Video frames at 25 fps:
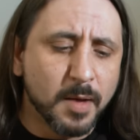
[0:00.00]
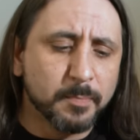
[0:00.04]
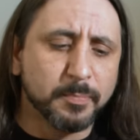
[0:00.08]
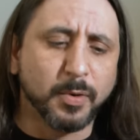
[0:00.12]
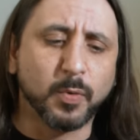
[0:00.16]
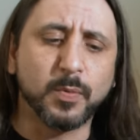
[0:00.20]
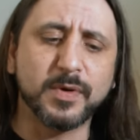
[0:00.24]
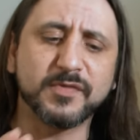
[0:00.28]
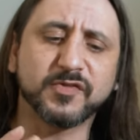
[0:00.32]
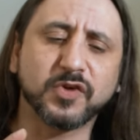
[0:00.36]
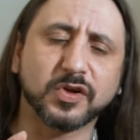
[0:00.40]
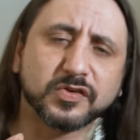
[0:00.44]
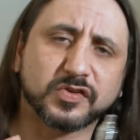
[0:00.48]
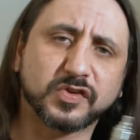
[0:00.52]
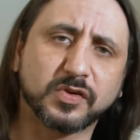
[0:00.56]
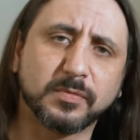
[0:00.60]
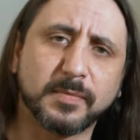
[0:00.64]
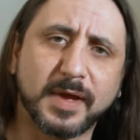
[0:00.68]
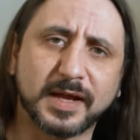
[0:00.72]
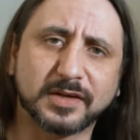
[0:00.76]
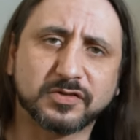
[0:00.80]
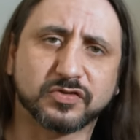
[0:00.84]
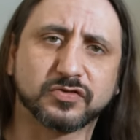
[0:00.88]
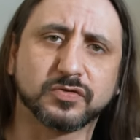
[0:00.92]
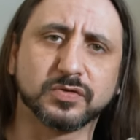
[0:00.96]
But we've got
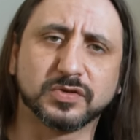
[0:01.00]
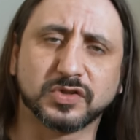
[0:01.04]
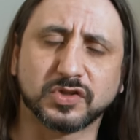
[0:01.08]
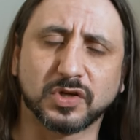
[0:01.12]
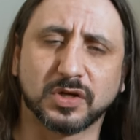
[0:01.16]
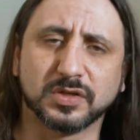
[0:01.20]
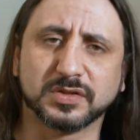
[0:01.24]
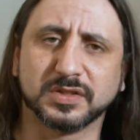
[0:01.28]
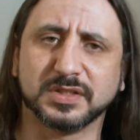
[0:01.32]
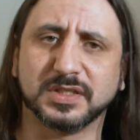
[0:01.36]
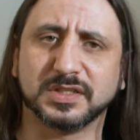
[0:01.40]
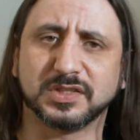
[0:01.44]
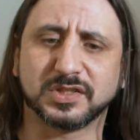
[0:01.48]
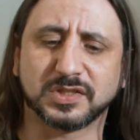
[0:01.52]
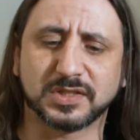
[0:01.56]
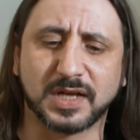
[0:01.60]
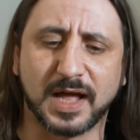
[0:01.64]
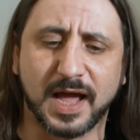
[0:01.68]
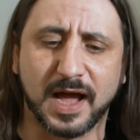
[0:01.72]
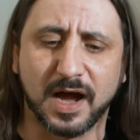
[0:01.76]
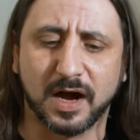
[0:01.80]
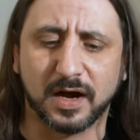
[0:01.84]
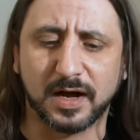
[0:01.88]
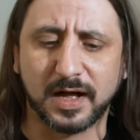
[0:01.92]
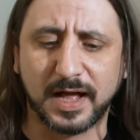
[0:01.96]
some extras on this
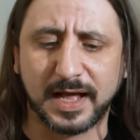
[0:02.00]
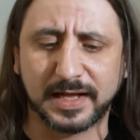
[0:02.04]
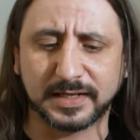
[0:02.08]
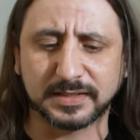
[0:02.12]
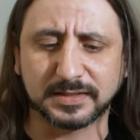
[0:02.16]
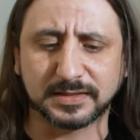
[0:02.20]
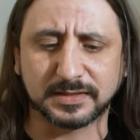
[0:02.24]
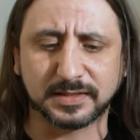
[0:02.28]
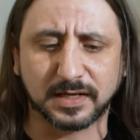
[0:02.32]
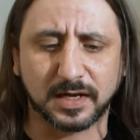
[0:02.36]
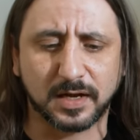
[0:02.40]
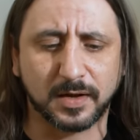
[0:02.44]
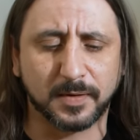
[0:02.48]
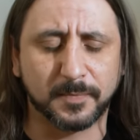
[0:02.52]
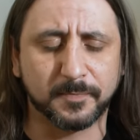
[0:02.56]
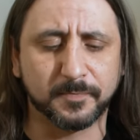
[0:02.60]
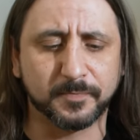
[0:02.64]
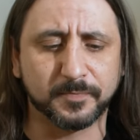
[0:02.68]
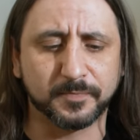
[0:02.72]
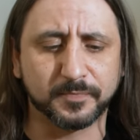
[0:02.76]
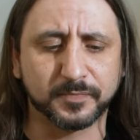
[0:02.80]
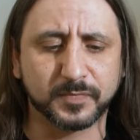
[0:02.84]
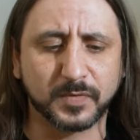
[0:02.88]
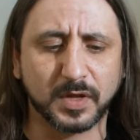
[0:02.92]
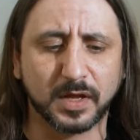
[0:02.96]
now.
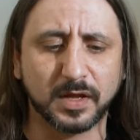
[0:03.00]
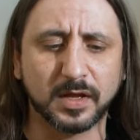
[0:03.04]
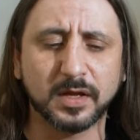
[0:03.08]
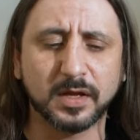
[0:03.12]
And,